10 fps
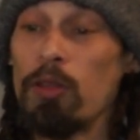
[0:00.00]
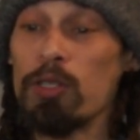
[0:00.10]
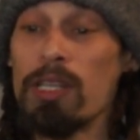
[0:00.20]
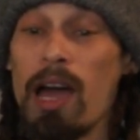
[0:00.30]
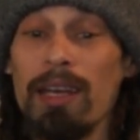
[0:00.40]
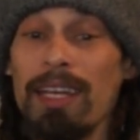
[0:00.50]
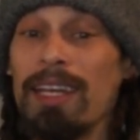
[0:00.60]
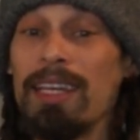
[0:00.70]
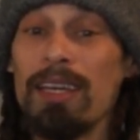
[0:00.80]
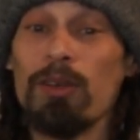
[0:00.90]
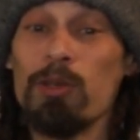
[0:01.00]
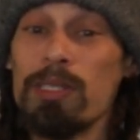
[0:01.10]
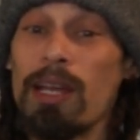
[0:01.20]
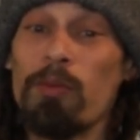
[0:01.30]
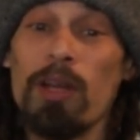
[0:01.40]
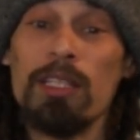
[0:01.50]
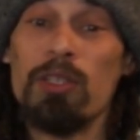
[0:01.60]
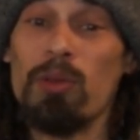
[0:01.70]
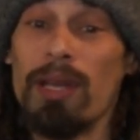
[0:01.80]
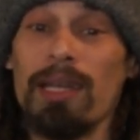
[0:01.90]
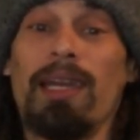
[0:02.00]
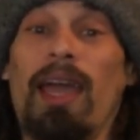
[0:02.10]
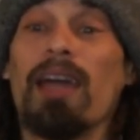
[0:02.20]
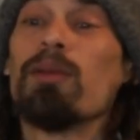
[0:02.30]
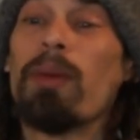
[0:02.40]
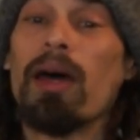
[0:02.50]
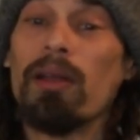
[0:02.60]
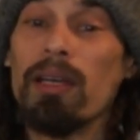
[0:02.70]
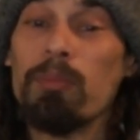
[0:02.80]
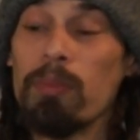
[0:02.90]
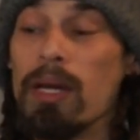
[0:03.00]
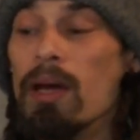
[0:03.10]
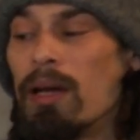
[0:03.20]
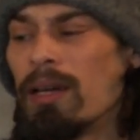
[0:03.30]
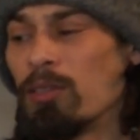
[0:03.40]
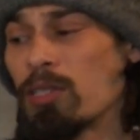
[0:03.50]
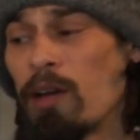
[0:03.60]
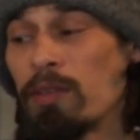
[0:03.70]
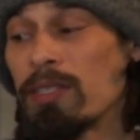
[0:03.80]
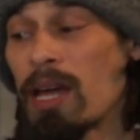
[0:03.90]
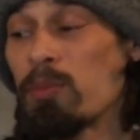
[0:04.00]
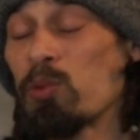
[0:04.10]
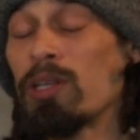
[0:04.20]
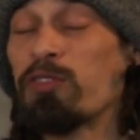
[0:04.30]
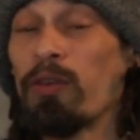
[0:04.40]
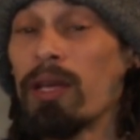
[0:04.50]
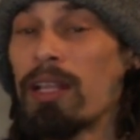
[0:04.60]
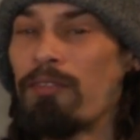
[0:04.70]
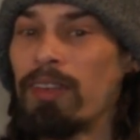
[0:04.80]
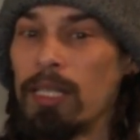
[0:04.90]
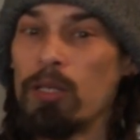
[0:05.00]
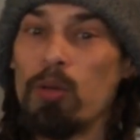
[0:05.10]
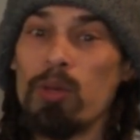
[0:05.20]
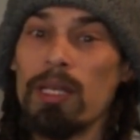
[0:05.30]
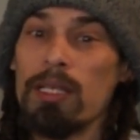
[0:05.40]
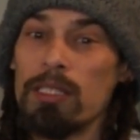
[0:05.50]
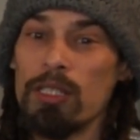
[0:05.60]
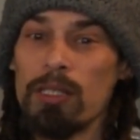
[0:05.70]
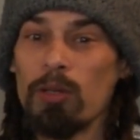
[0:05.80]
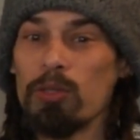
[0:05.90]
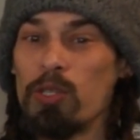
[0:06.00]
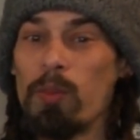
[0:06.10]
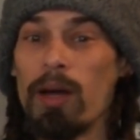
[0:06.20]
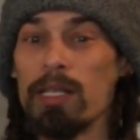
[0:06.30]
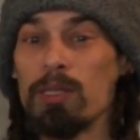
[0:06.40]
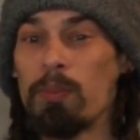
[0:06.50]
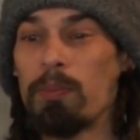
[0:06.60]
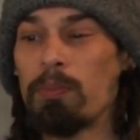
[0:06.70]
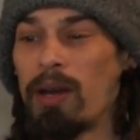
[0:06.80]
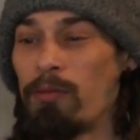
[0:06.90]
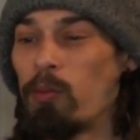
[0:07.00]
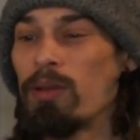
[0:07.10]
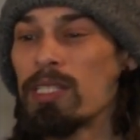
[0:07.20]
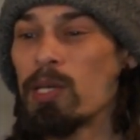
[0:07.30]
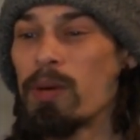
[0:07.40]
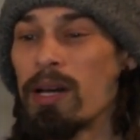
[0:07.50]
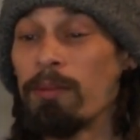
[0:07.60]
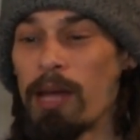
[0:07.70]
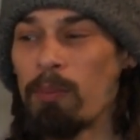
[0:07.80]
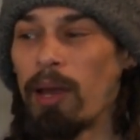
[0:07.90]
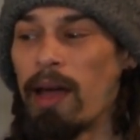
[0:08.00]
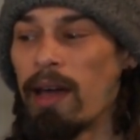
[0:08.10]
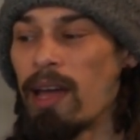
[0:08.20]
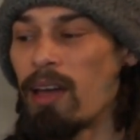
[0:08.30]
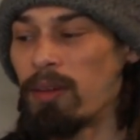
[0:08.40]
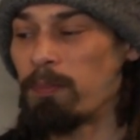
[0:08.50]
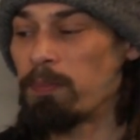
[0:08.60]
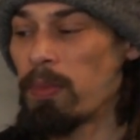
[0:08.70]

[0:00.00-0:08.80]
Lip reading: There's not any hills that I run into that I can't pedal up. And there's often times where I just feel like that 50-tooth is just a little too much. But every once in a while, I'm glad I have it.